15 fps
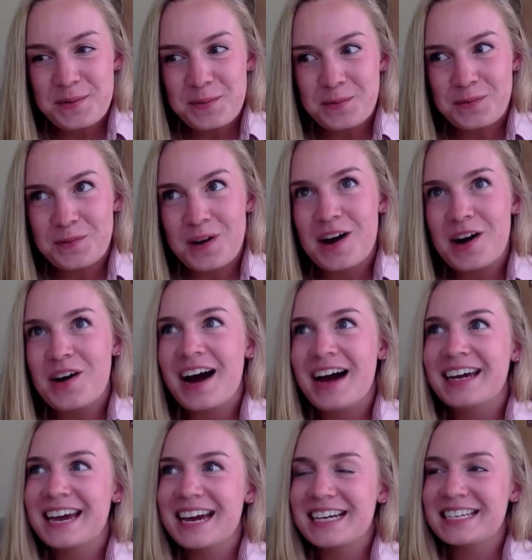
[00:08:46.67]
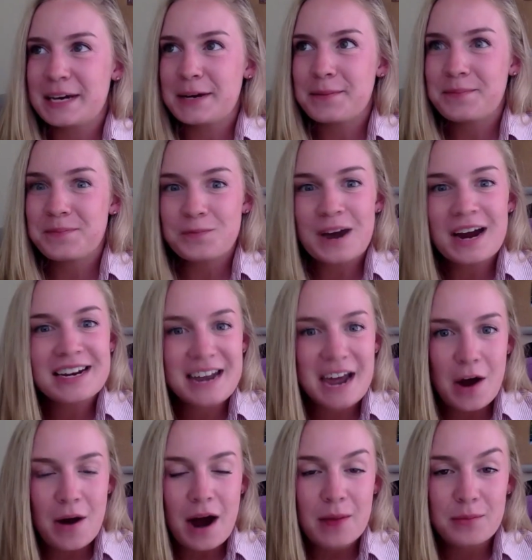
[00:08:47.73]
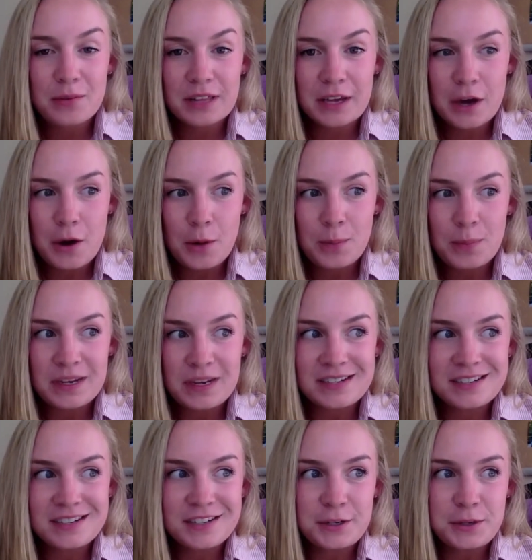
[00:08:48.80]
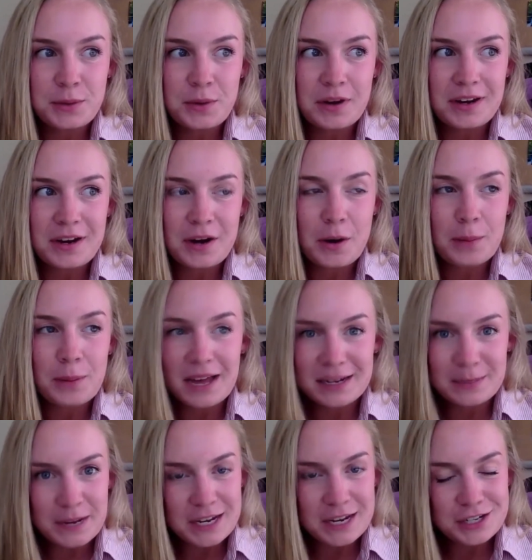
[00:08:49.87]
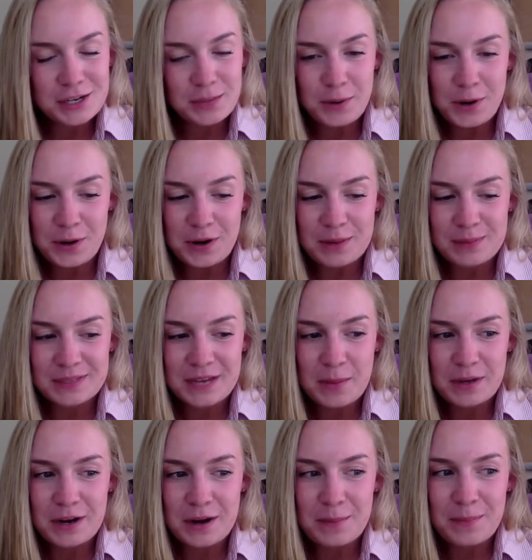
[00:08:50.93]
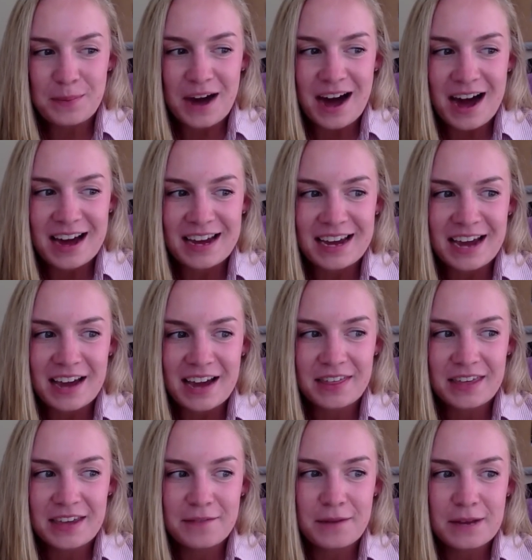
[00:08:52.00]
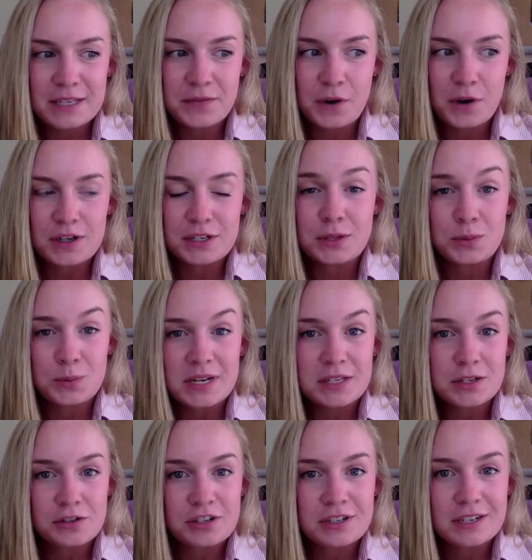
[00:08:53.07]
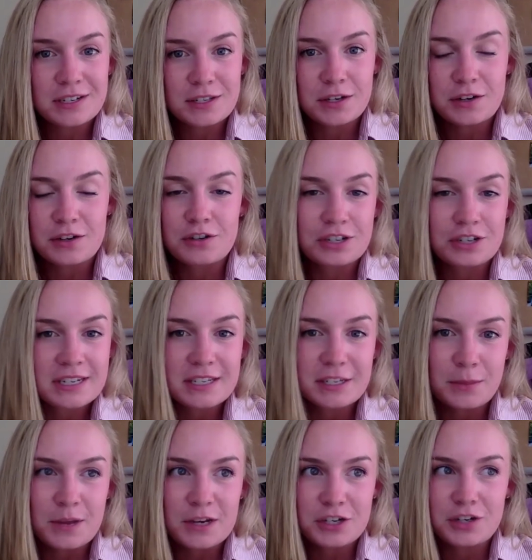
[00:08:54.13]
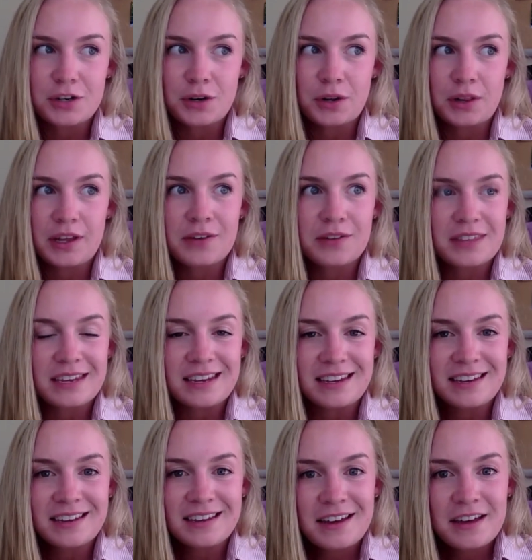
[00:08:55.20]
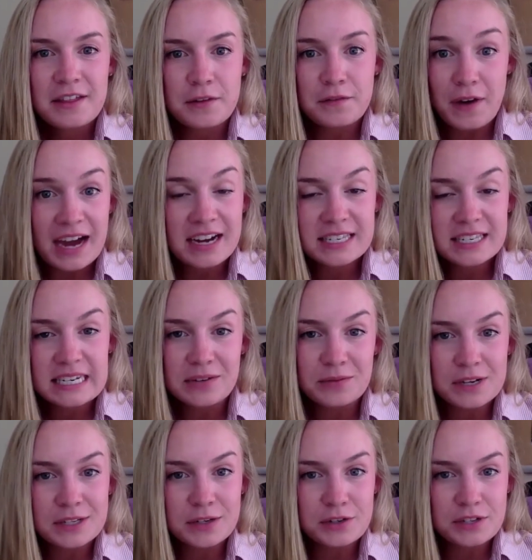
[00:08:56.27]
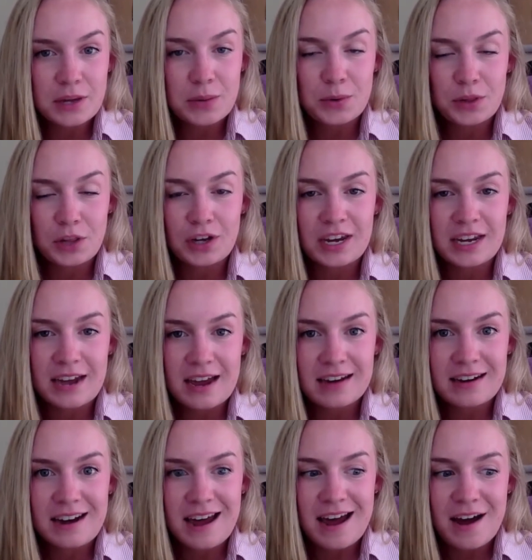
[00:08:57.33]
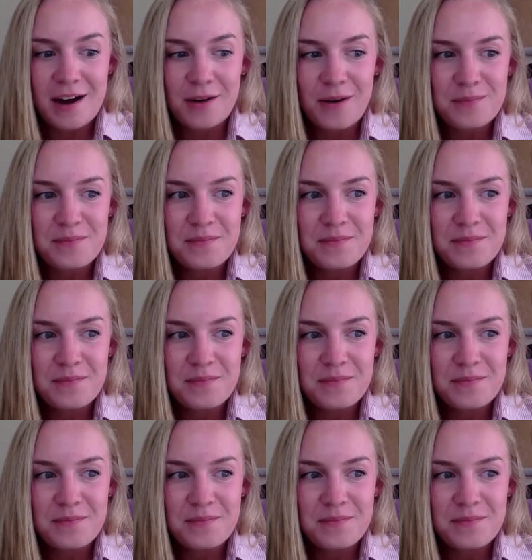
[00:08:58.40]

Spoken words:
Well, I guess right now I'm really hoping to, apply to PhD programs coming up. But I think as far as the research is concerned, just as you mentioned earlier, the vaccine research that we're looking at now,